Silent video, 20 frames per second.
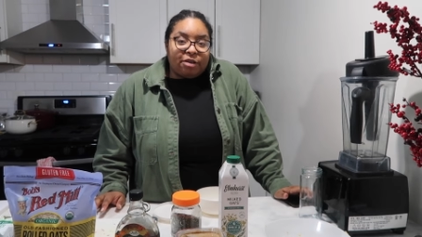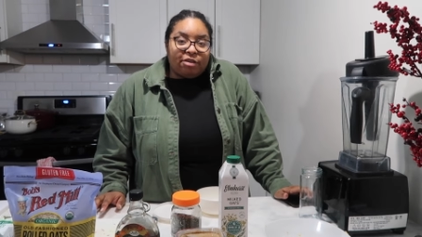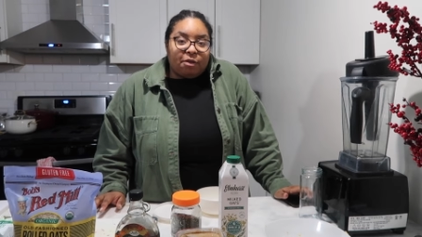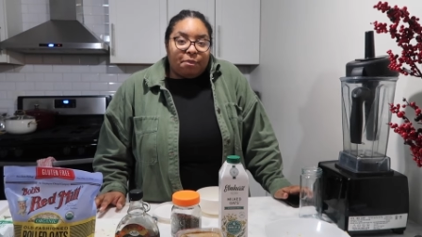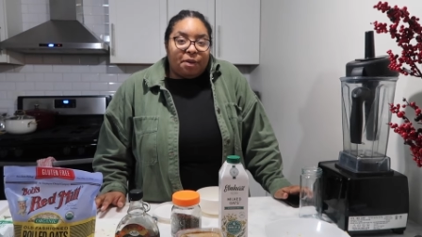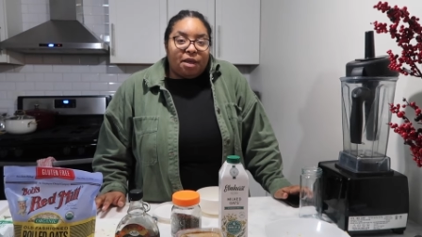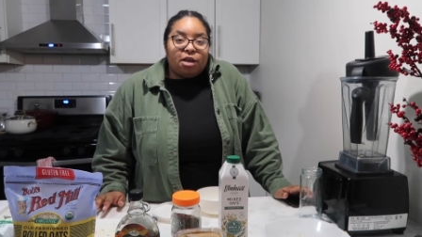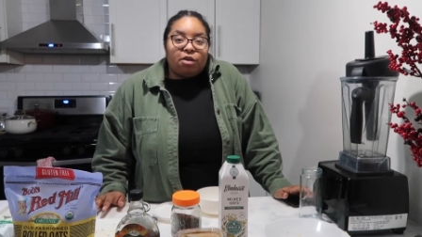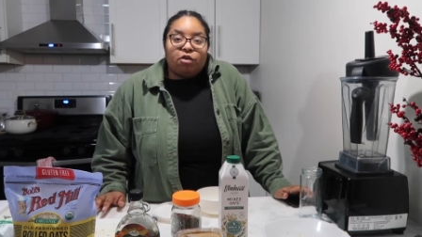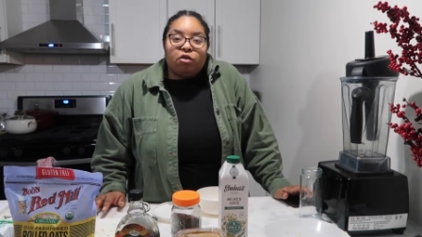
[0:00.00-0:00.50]

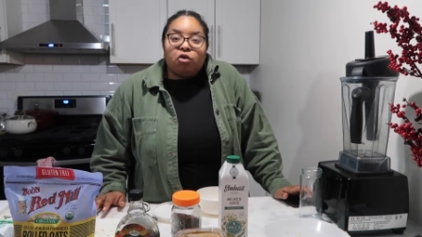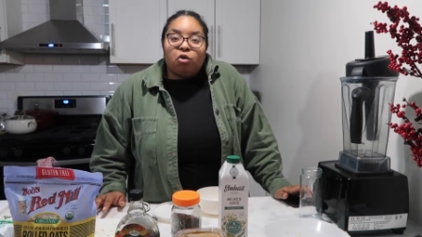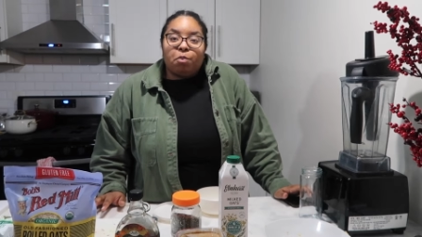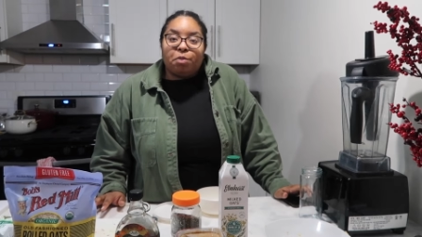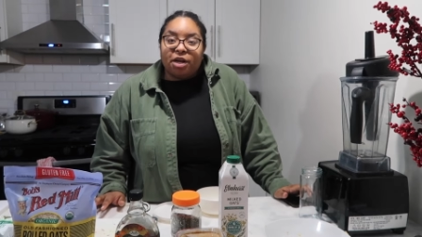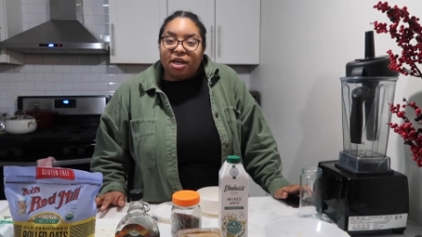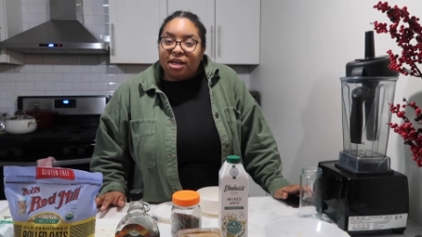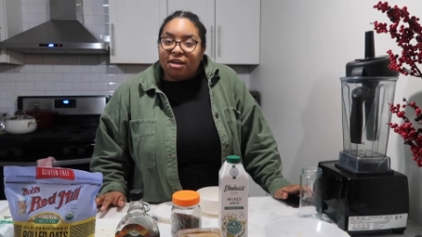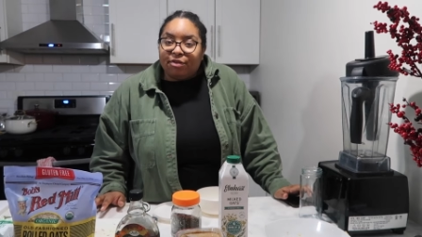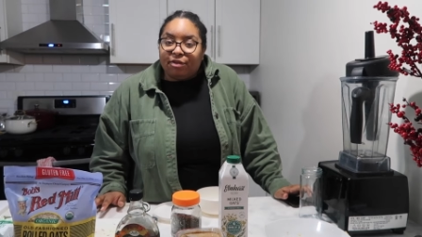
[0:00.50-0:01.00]
recipe is
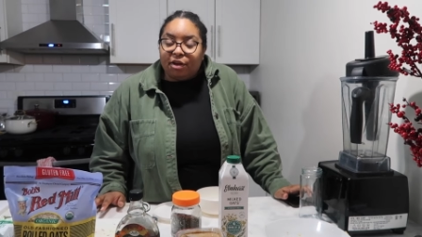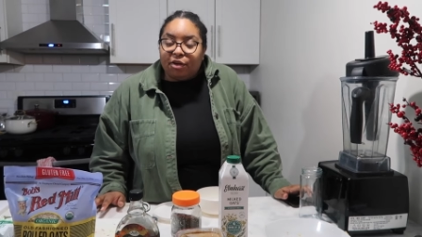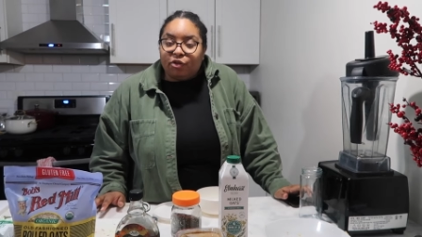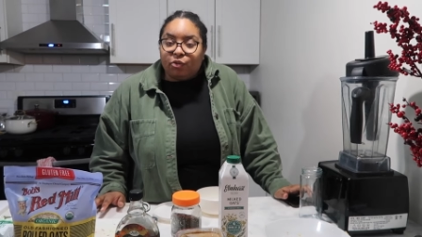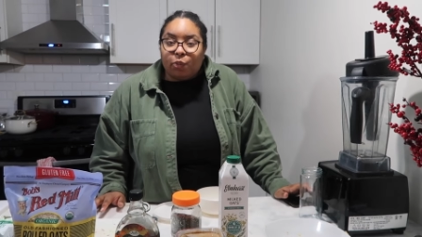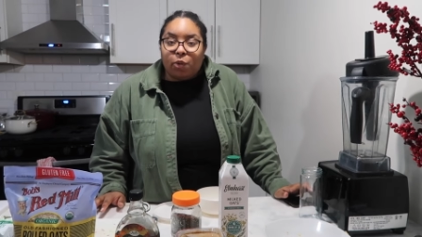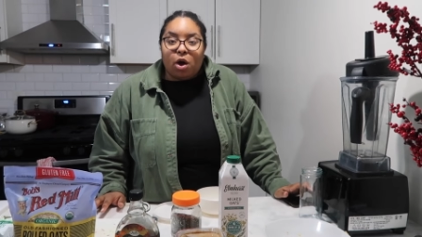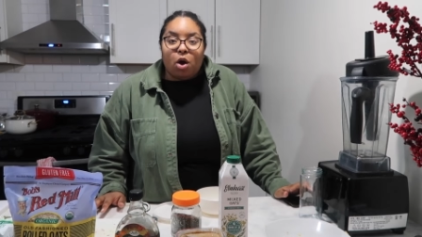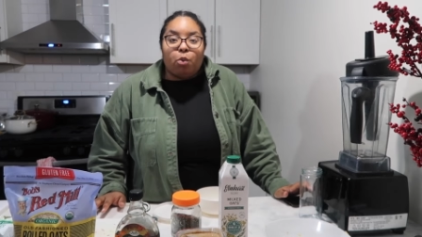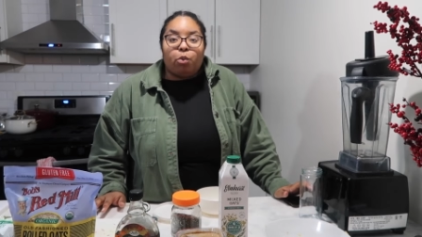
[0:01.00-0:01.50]
super easy
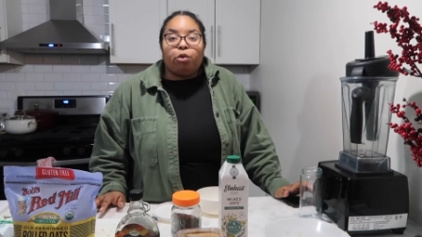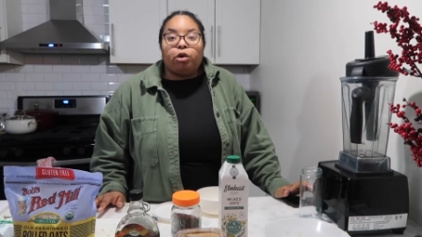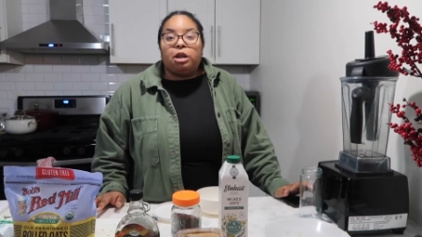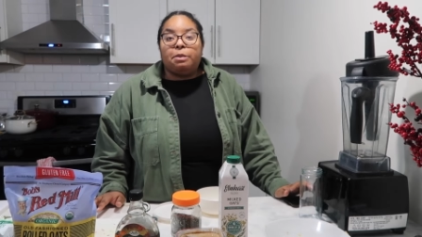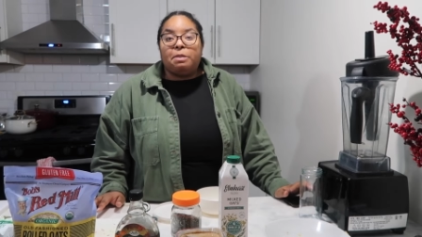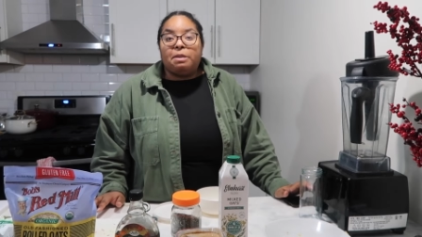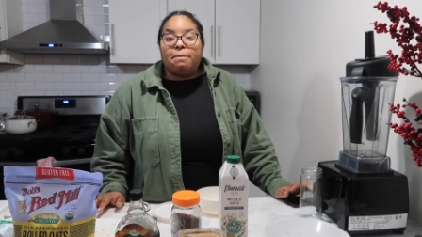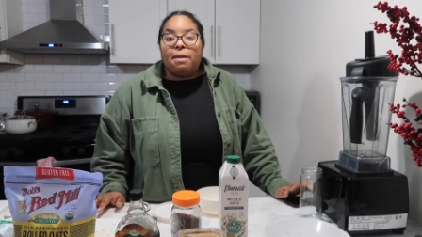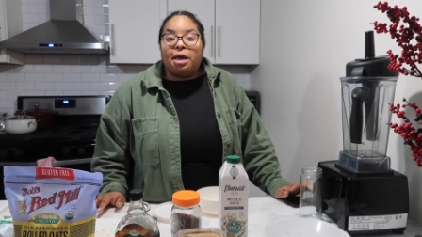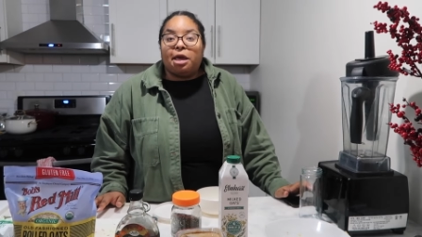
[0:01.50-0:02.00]
as well. We're
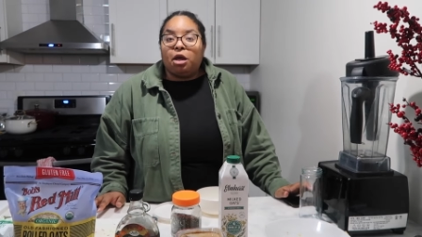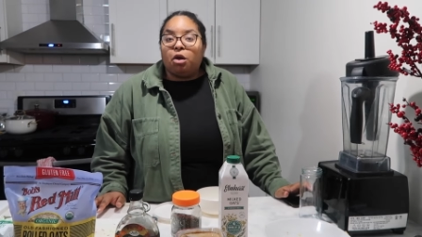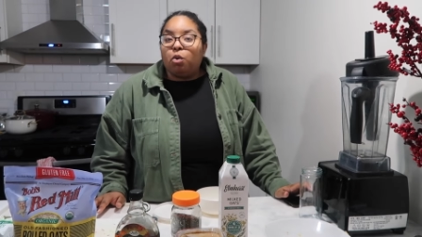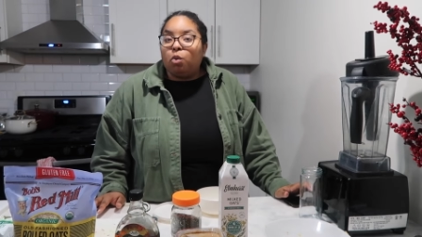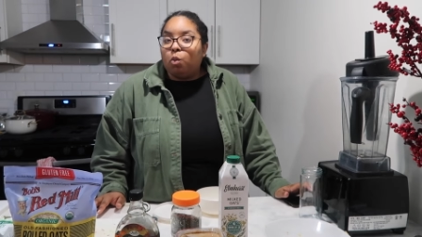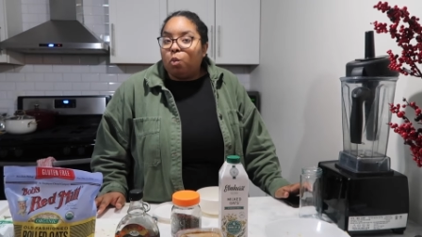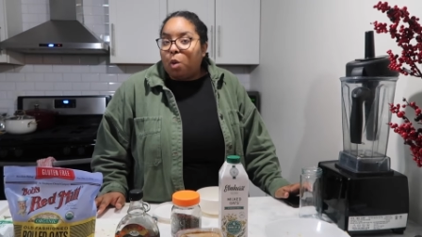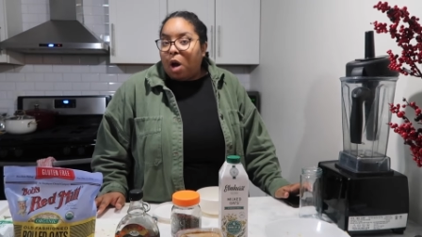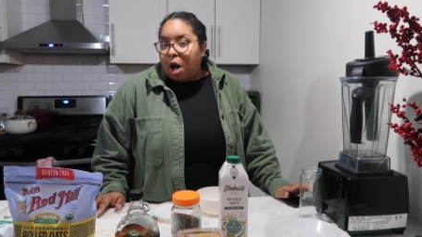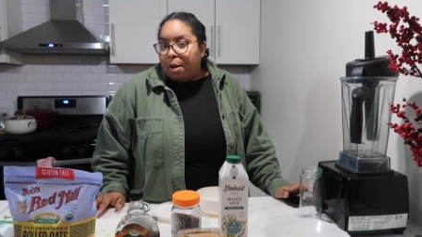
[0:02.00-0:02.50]
going to be
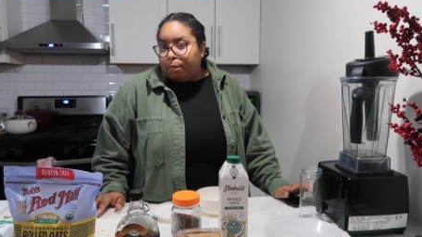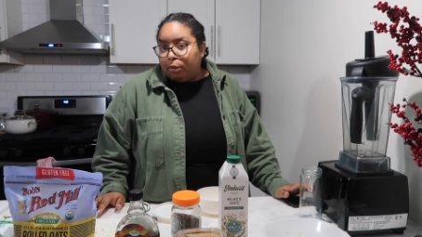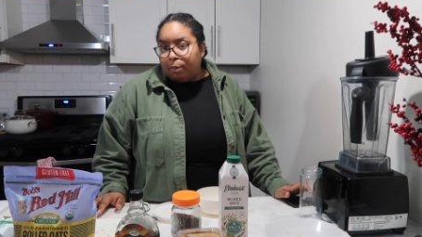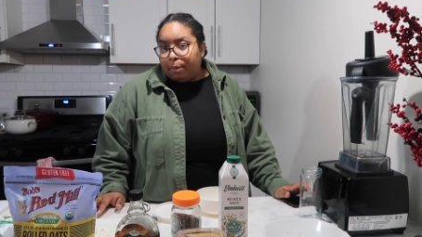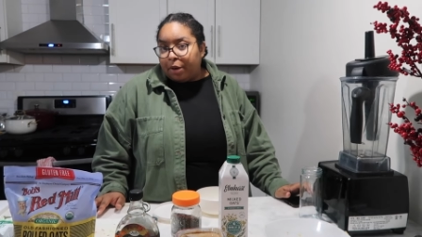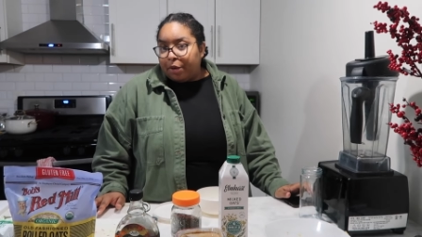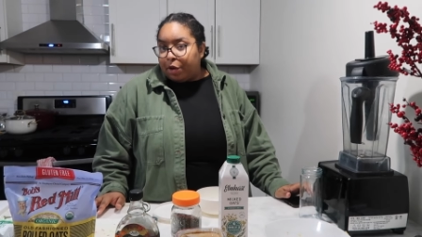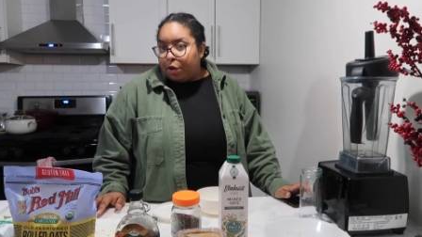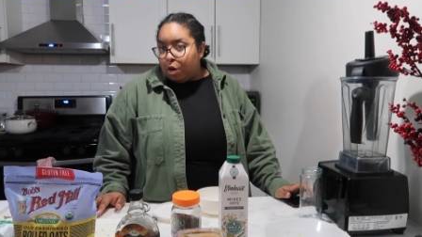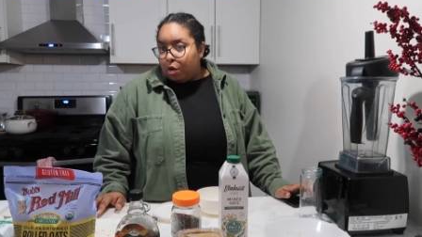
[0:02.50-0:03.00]
making wild
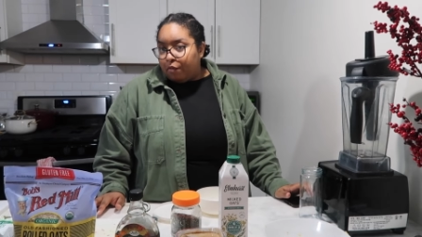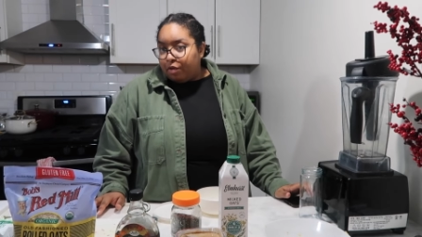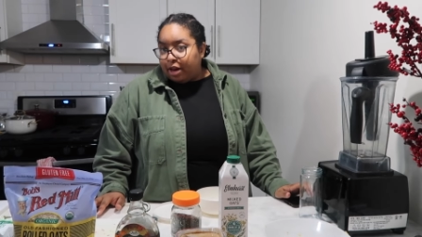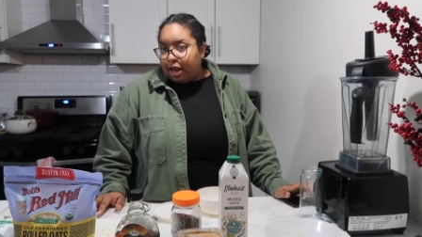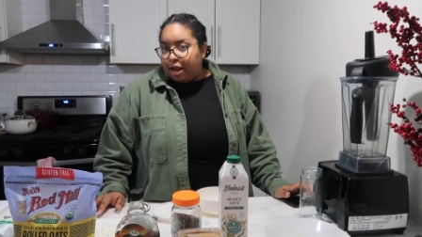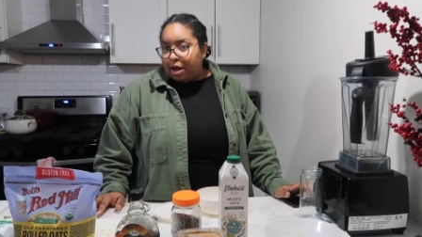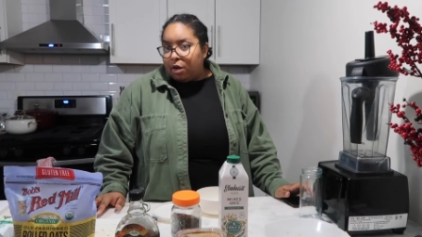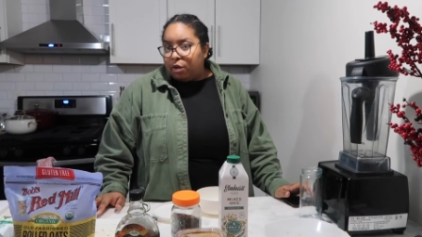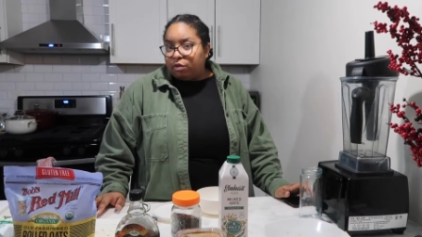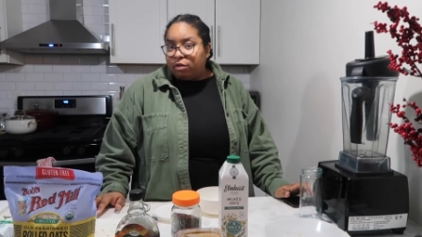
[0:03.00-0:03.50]
blueberry
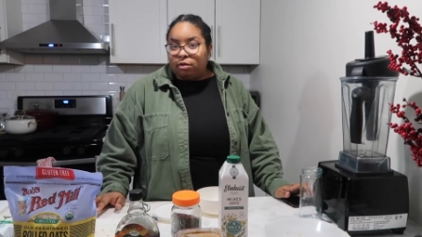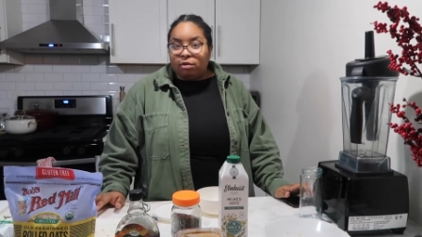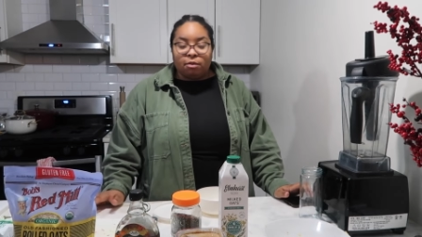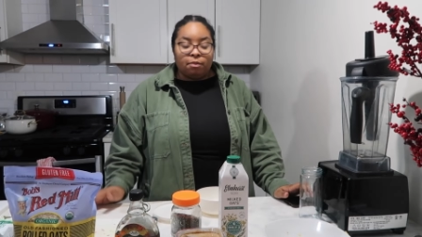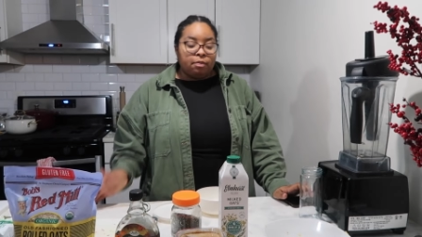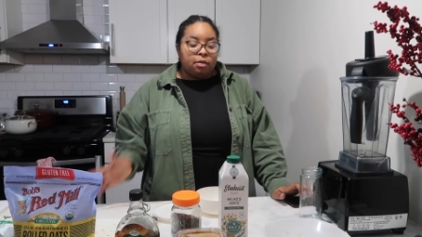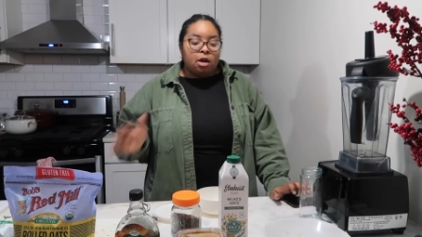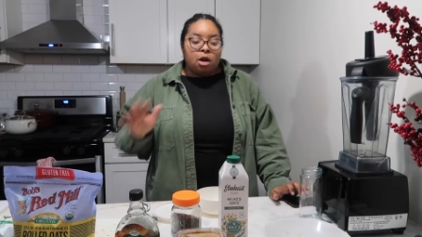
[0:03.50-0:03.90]
overnight oats.